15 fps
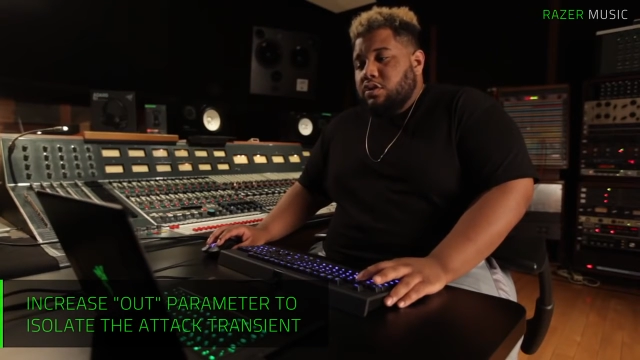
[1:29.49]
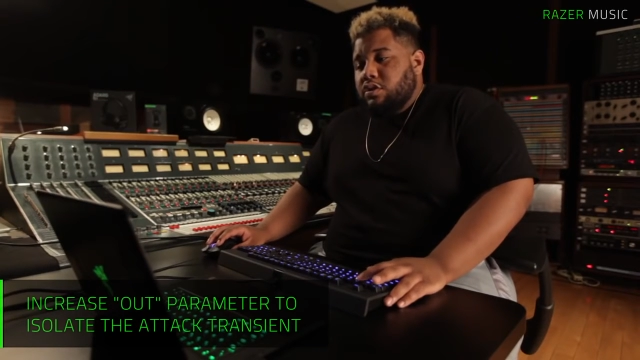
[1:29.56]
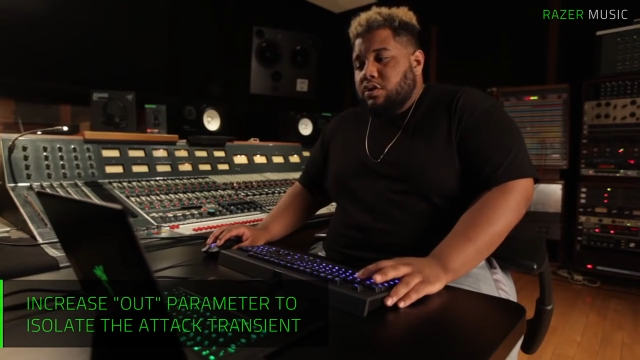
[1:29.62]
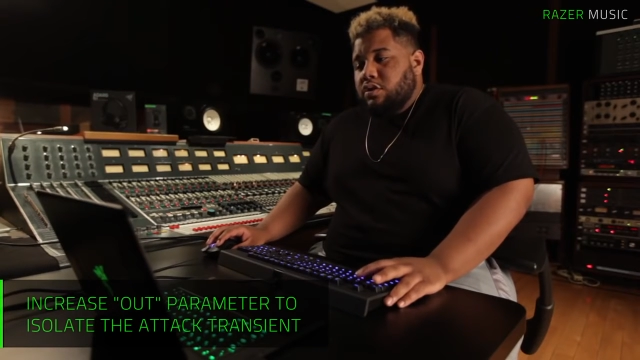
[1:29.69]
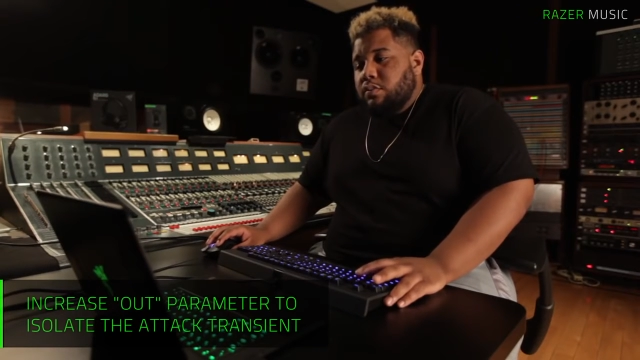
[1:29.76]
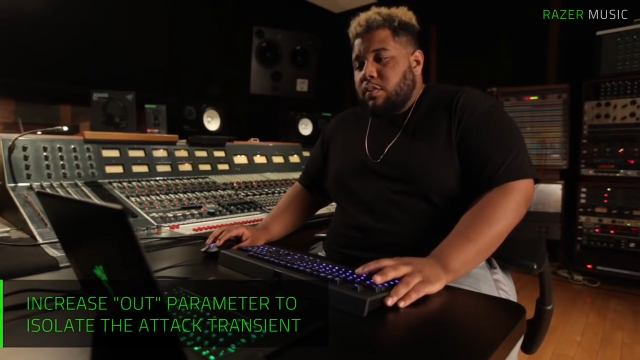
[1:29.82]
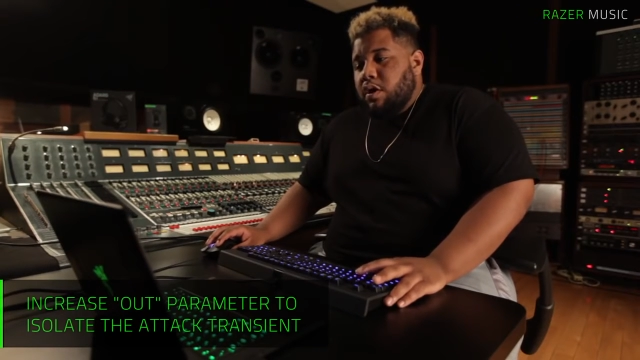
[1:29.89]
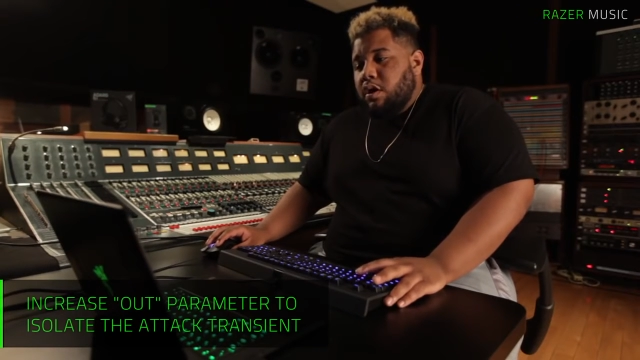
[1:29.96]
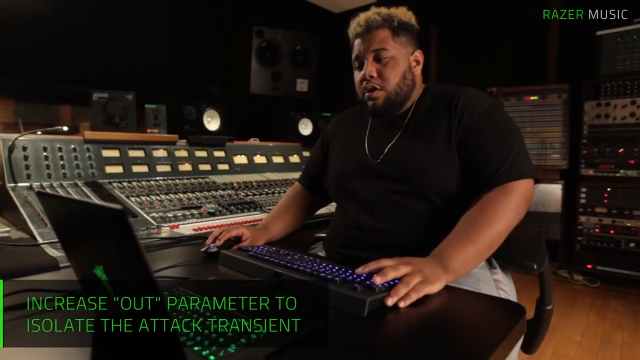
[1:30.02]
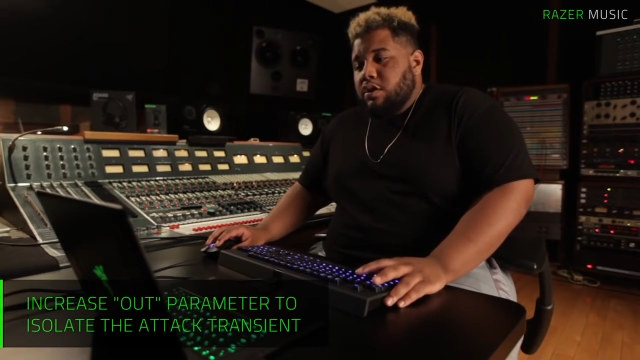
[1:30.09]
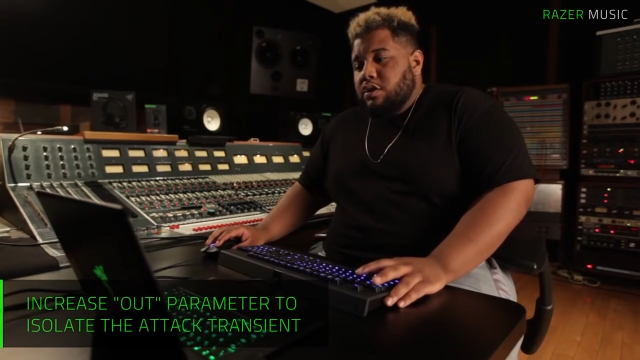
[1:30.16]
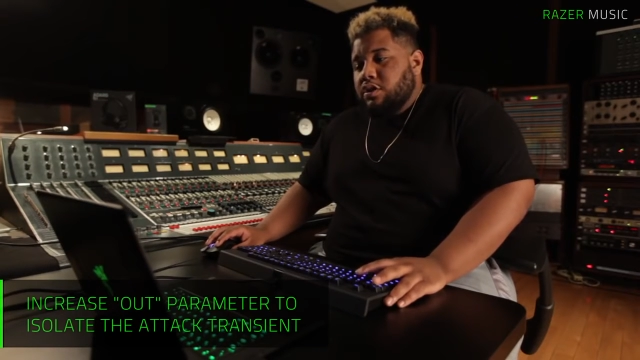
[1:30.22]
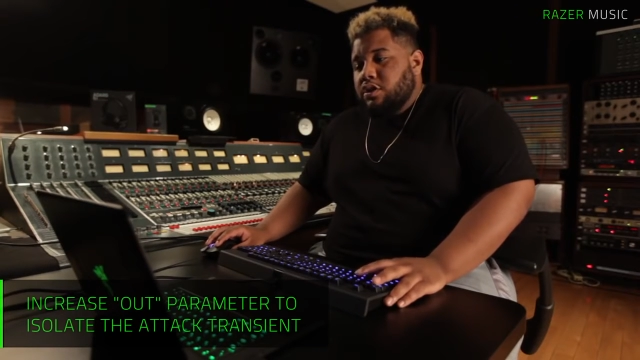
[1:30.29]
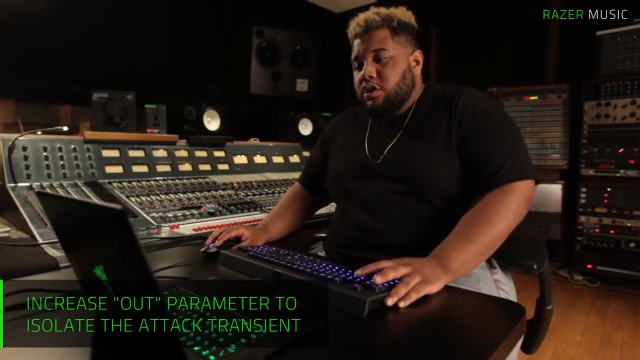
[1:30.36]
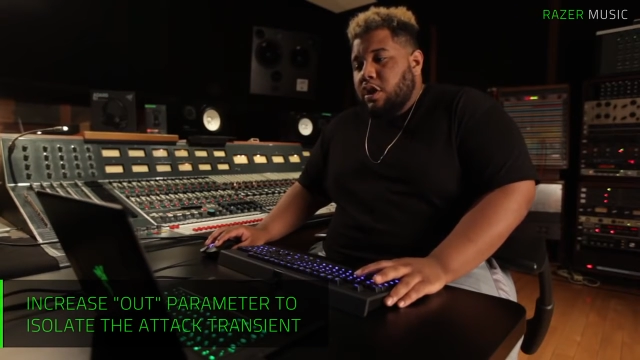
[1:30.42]
smaller
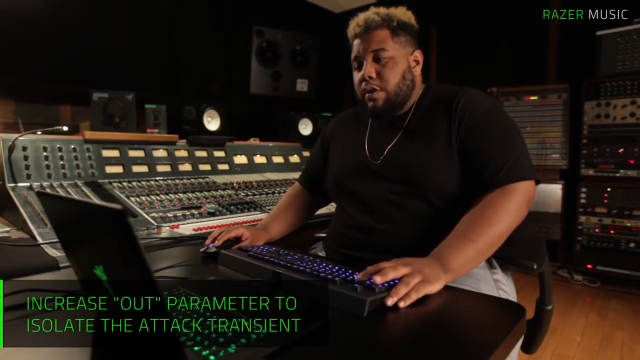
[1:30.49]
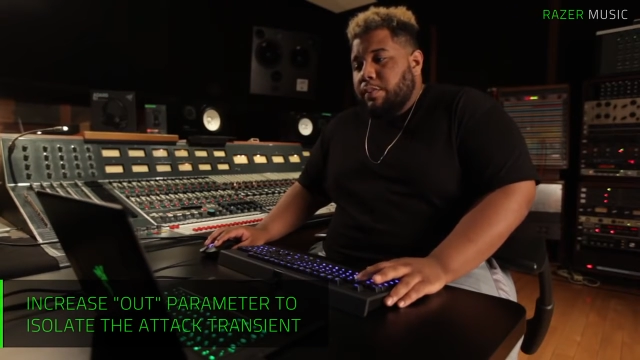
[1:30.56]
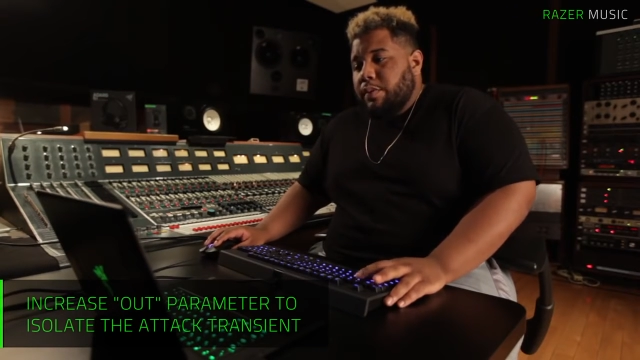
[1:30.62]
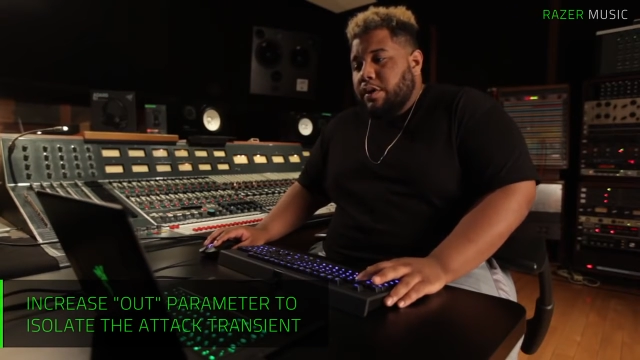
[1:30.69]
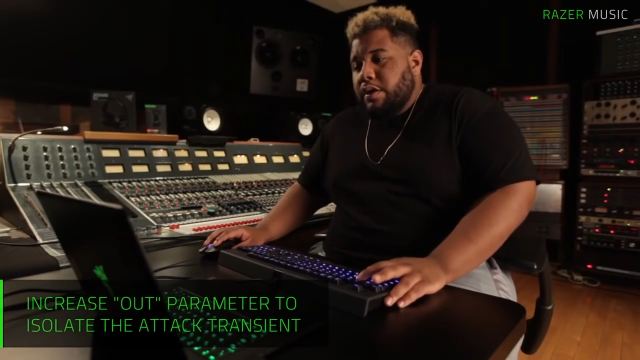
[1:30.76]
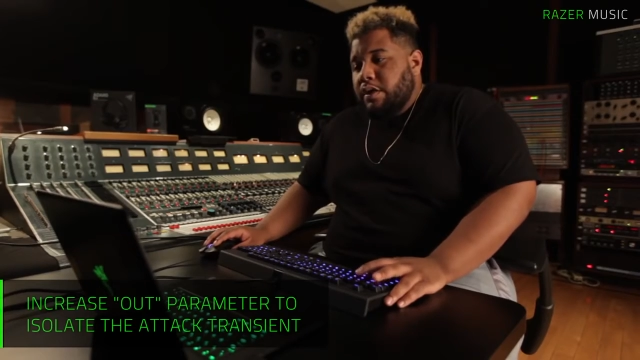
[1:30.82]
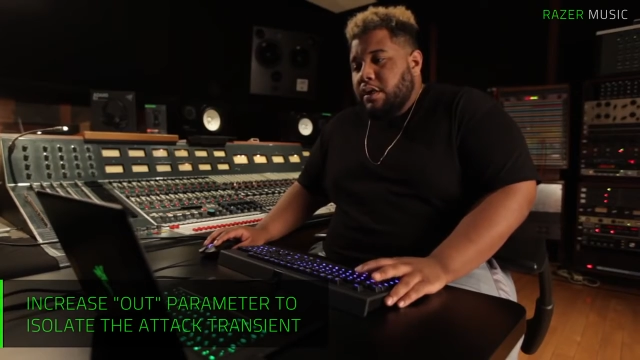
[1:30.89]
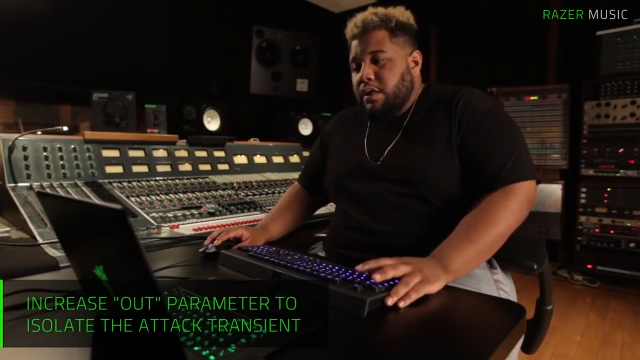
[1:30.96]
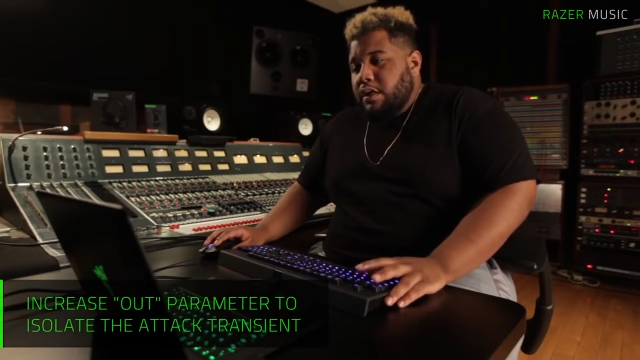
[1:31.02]
and sharper.